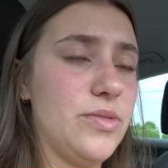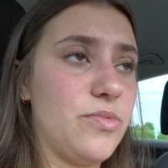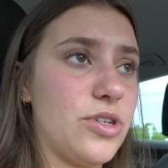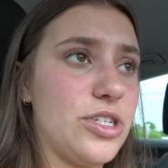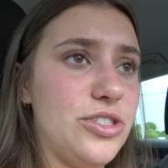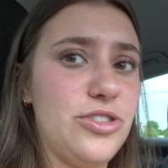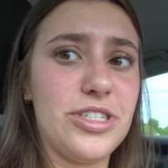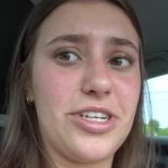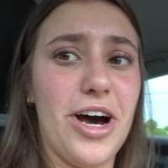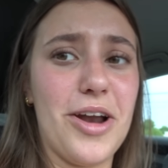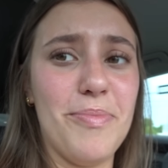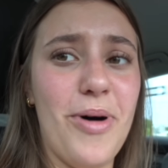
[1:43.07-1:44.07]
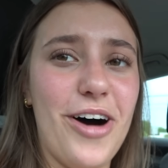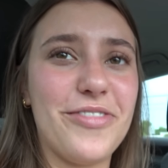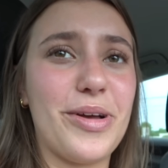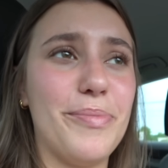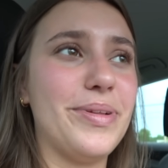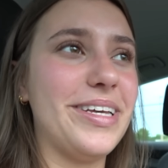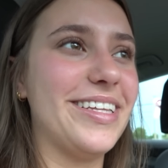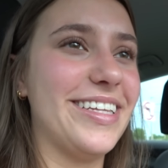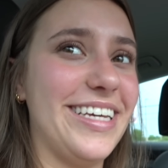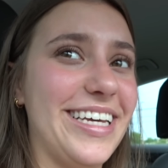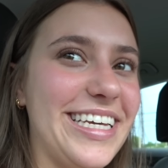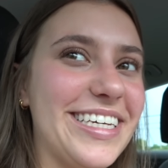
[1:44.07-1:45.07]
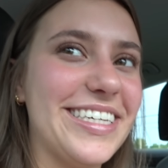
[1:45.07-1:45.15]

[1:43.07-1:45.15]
though. Well, because you just cut him off completely.